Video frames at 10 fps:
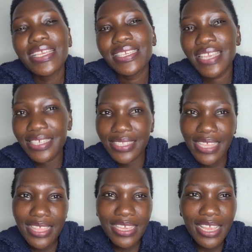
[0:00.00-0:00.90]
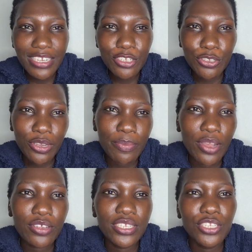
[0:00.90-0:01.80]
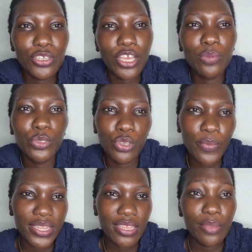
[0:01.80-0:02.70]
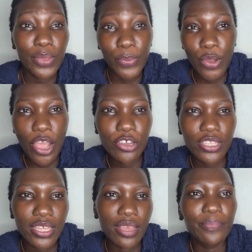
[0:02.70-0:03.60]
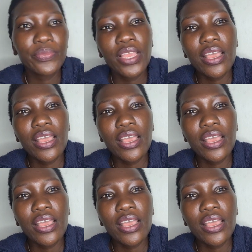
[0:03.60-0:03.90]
Yes, I think I need to talk about it to help so many people out there.